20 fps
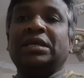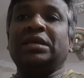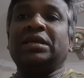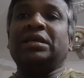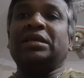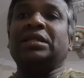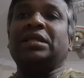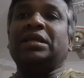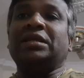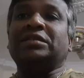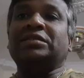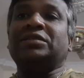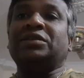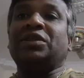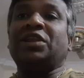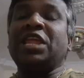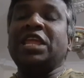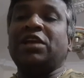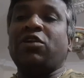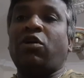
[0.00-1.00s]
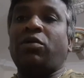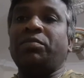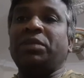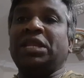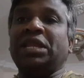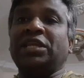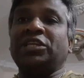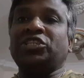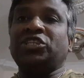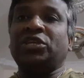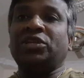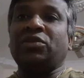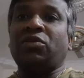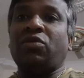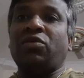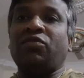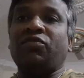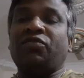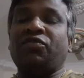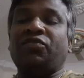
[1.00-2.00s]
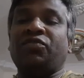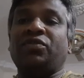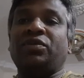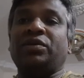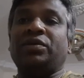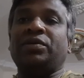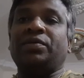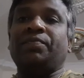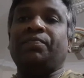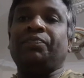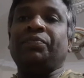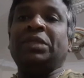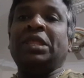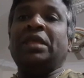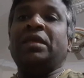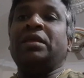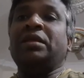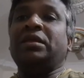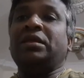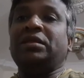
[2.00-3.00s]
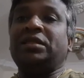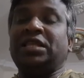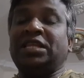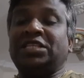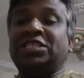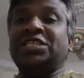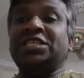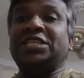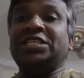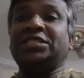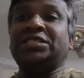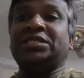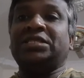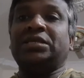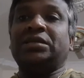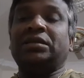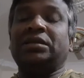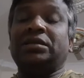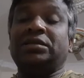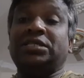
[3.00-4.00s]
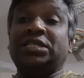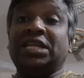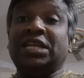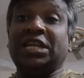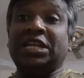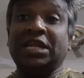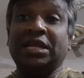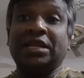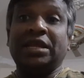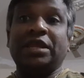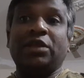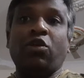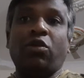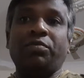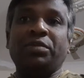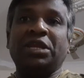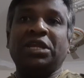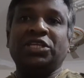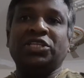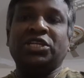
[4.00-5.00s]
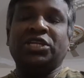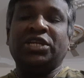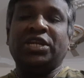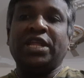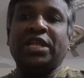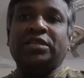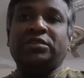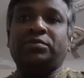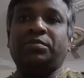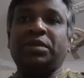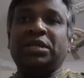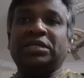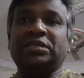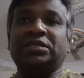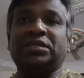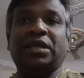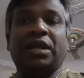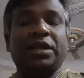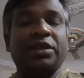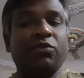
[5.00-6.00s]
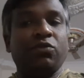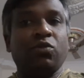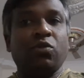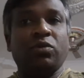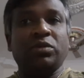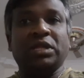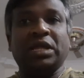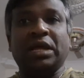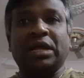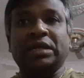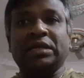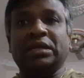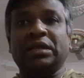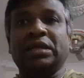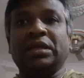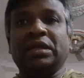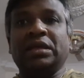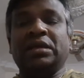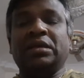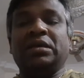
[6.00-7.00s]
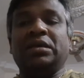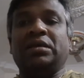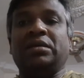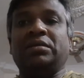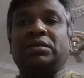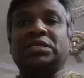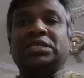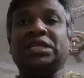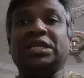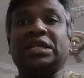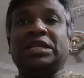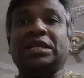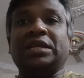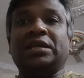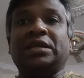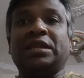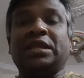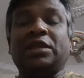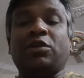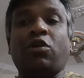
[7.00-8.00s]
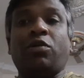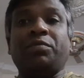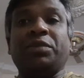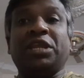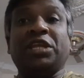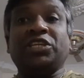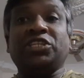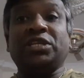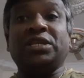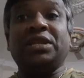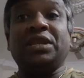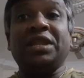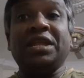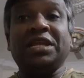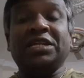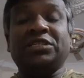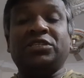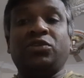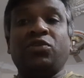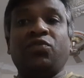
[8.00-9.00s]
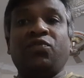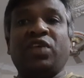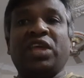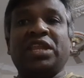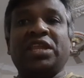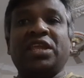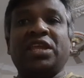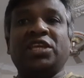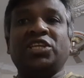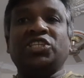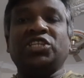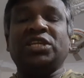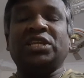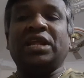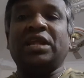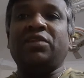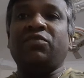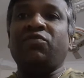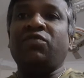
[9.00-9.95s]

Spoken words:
there is a recombination of the genes. Genetic recombination takes place, and you know that genetic recombination leads to variation, and